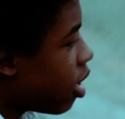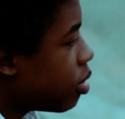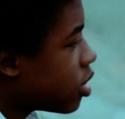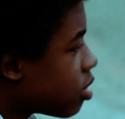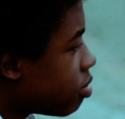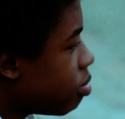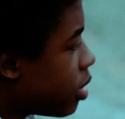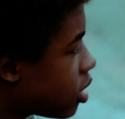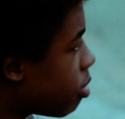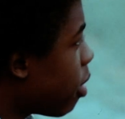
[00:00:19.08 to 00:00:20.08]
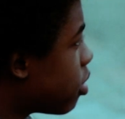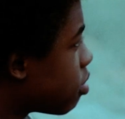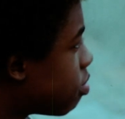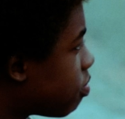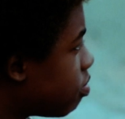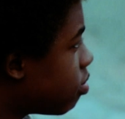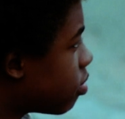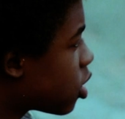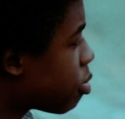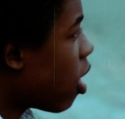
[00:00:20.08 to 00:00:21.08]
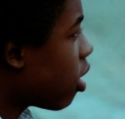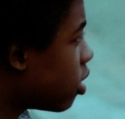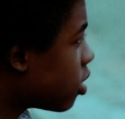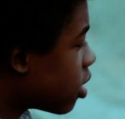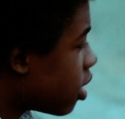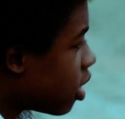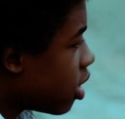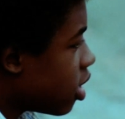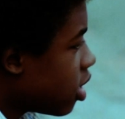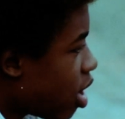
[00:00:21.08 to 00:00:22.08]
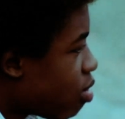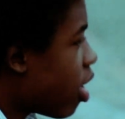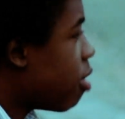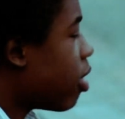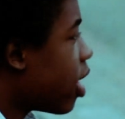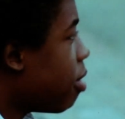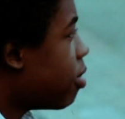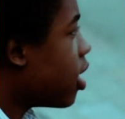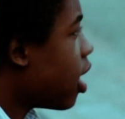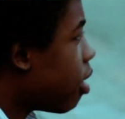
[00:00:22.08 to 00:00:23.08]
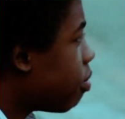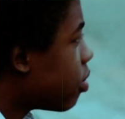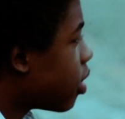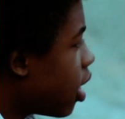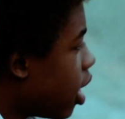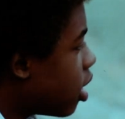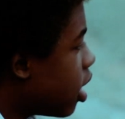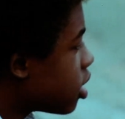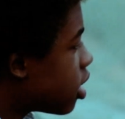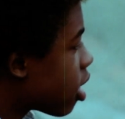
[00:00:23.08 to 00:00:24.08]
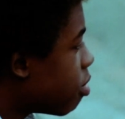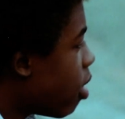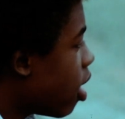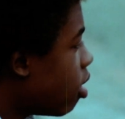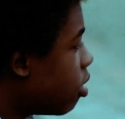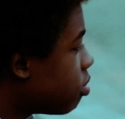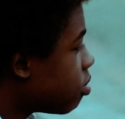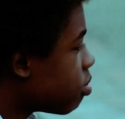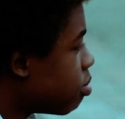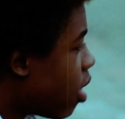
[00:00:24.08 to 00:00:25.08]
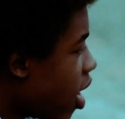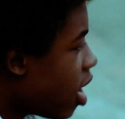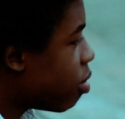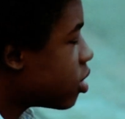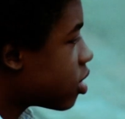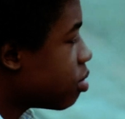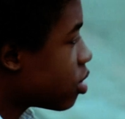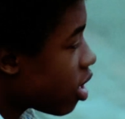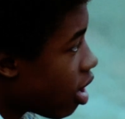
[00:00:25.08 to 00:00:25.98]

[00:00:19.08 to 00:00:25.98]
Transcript: And I was messing about with some sparklers, you know, writing my name in the air. And the next second, my, uh, my hair was, was